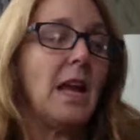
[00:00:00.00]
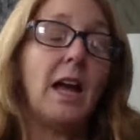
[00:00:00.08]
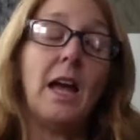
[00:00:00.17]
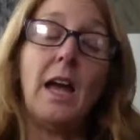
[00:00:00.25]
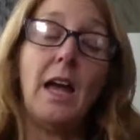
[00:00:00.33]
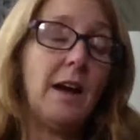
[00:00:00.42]

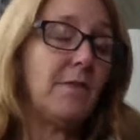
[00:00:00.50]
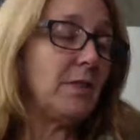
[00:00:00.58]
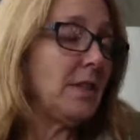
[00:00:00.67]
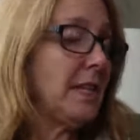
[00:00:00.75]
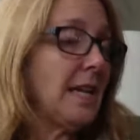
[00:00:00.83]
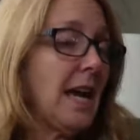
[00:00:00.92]

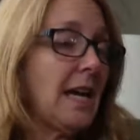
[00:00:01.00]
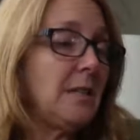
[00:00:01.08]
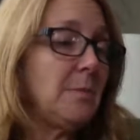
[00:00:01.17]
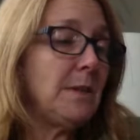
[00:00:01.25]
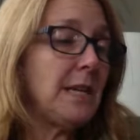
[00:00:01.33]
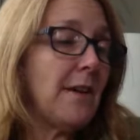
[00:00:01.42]
Everything had to
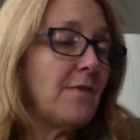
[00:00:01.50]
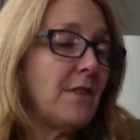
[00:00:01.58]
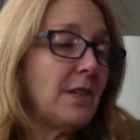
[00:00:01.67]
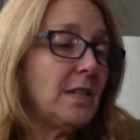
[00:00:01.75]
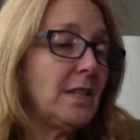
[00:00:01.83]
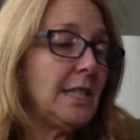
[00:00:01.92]
be kept
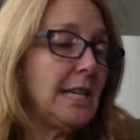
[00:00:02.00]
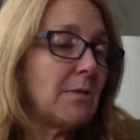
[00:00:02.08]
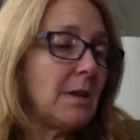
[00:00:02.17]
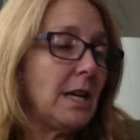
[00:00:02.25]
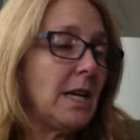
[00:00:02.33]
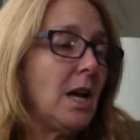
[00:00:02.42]
very
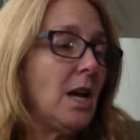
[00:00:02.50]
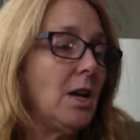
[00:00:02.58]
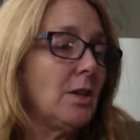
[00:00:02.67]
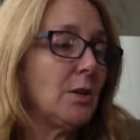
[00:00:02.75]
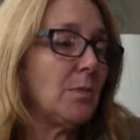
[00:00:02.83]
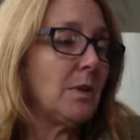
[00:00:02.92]
secret,
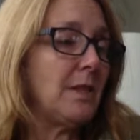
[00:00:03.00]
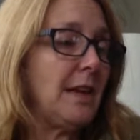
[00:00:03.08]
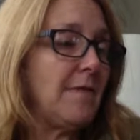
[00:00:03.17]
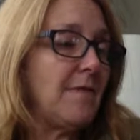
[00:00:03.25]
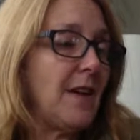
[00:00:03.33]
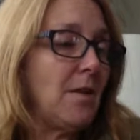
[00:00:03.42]
so when they
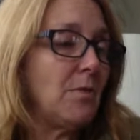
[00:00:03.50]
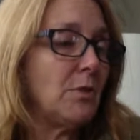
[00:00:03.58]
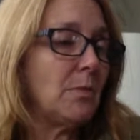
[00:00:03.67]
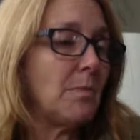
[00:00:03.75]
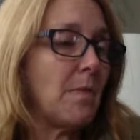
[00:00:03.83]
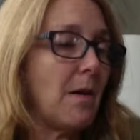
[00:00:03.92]
found
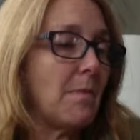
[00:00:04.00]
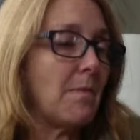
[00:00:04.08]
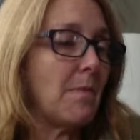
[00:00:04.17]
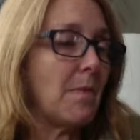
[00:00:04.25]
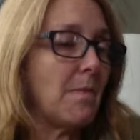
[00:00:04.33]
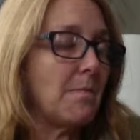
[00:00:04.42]
or
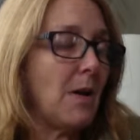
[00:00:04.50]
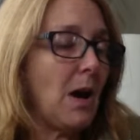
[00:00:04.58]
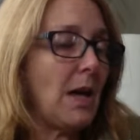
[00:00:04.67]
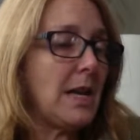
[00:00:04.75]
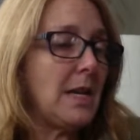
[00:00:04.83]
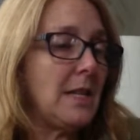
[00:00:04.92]

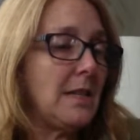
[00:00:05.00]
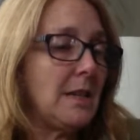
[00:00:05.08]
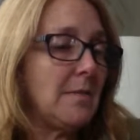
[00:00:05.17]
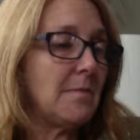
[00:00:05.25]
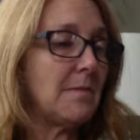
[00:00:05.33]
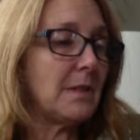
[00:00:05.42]
bought
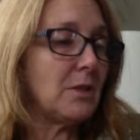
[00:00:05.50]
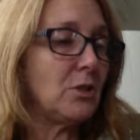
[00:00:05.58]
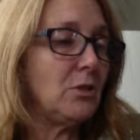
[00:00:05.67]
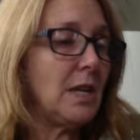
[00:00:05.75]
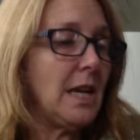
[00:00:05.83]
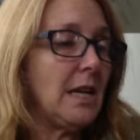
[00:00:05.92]
anything to
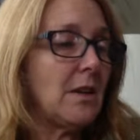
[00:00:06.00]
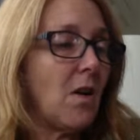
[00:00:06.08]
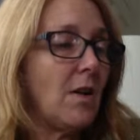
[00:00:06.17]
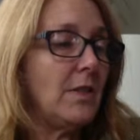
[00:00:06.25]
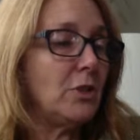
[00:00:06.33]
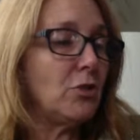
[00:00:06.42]
take
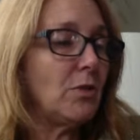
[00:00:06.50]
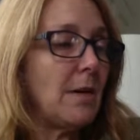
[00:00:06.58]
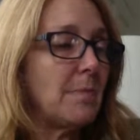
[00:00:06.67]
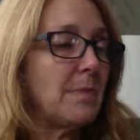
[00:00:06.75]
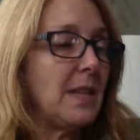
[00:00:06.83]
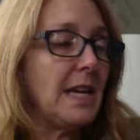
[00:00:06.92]
on the trip,
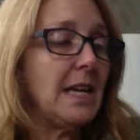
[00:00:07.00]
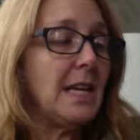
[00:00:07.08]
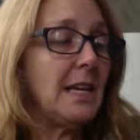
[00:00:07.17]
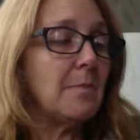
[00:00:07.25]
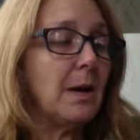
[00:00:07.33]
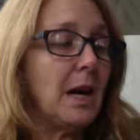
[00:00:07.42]
they hid
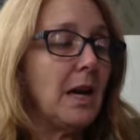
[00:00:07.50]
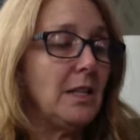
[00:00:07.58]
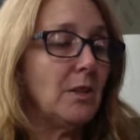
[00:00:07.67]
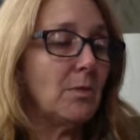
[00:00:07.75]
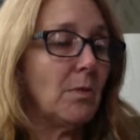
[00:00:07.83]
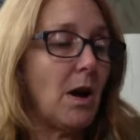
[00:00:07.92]
it behind a
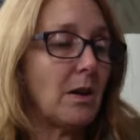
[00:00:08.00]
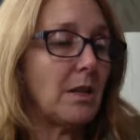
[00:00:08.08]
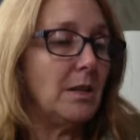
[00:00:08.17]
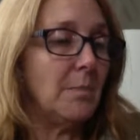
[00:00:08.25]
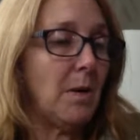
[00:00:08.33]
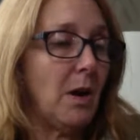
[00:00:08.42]
rock in
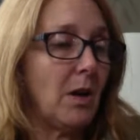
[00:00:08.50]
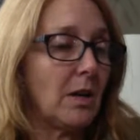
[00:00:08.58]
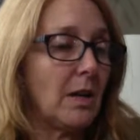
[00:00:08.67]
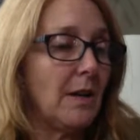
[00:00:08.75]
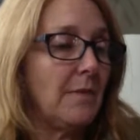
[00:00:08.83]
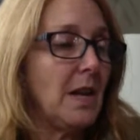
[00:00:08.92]
the park.
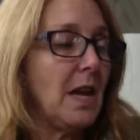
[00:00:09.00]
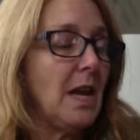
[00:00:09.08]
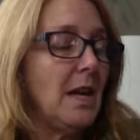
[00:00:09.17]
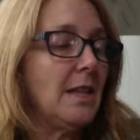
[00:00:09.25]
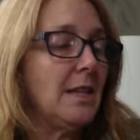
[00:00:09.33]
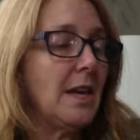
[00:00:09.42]

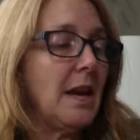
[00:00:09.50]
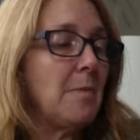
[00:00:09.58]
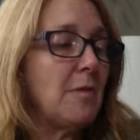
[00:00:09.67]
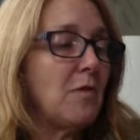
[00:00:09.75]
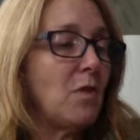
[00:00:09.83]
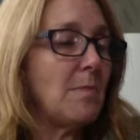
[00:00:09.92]
The night
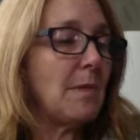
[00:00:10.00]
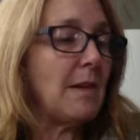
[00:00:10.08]
before my